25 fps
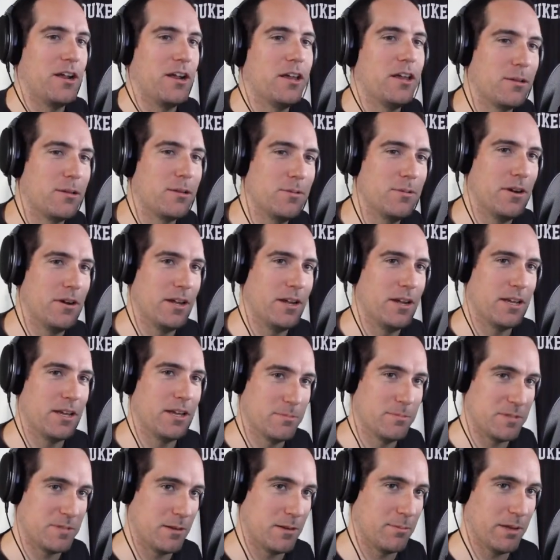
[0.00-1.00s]
of the community
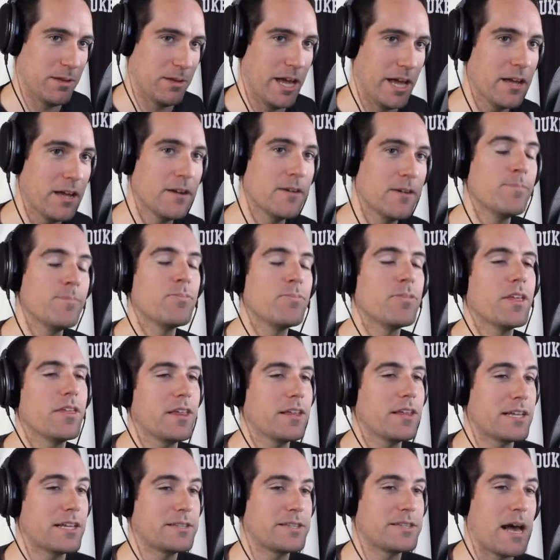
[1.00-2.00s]
comes into play. I
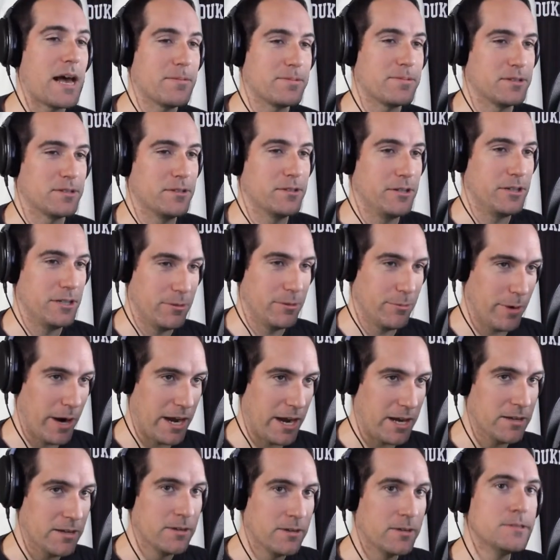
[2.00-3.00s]
think that's absolutely
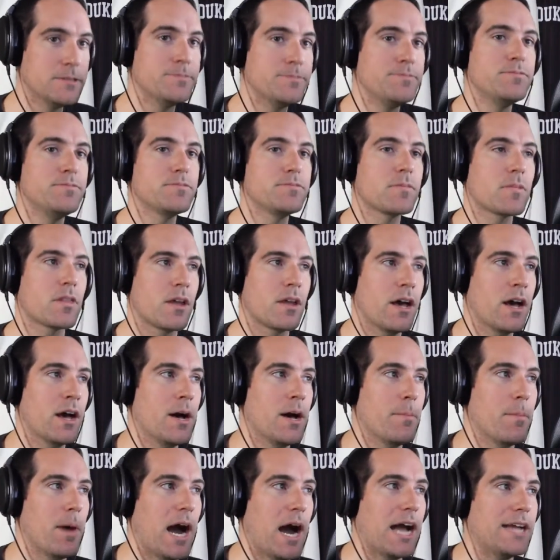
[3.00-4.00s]
right.
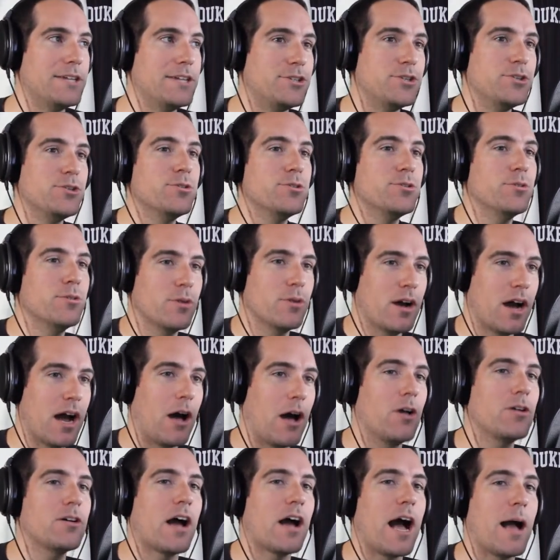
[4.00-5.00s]
I'm
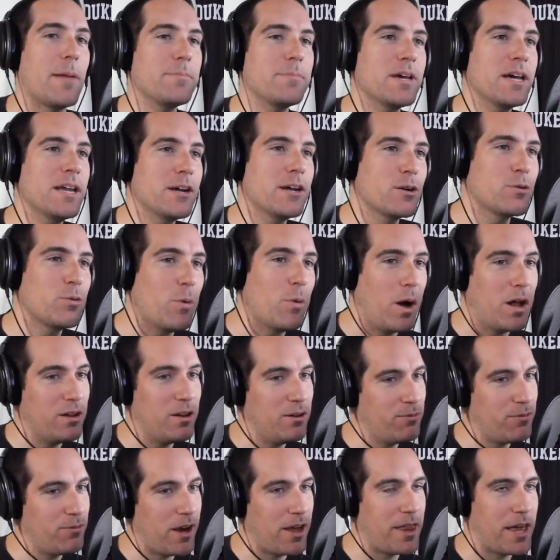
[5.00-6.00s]
going to
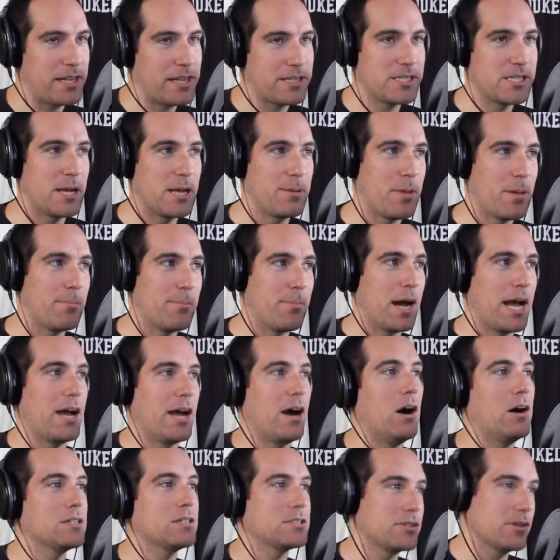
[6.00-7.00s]
qualify that statement by
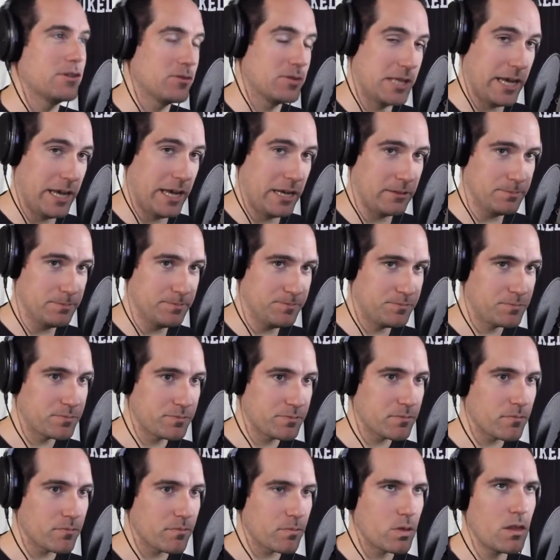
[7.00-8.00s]
also saying,
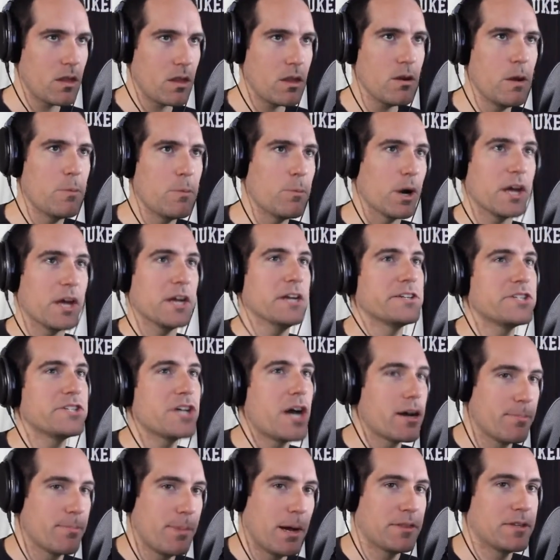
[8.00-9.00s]
and we're going to
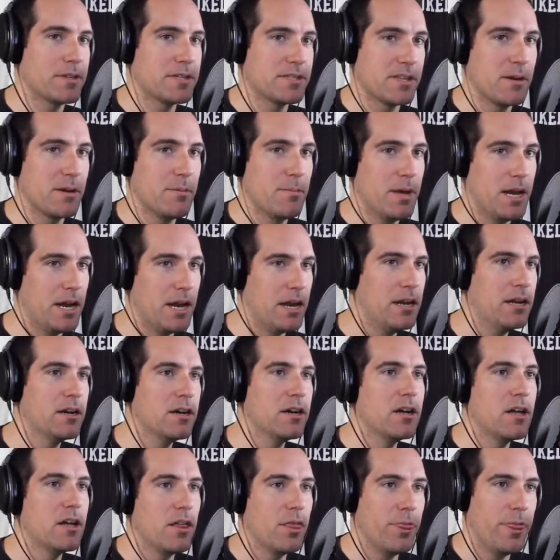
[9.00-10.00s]
talk about this in a minute,
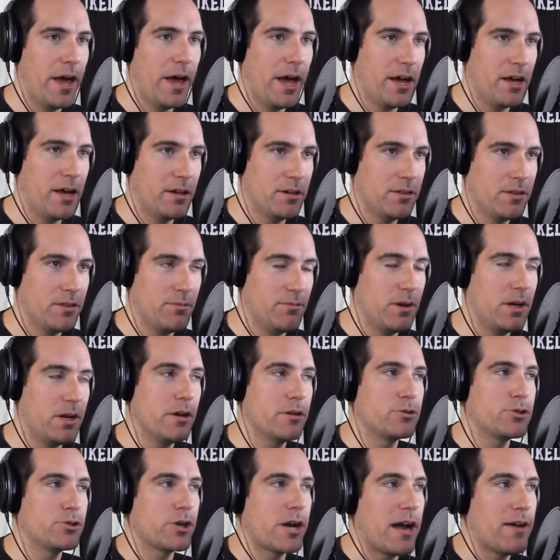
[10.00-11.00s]
that the
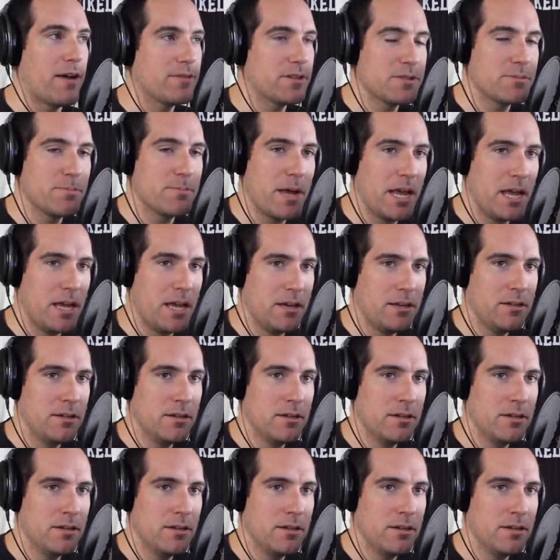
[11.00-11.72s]
video Travis made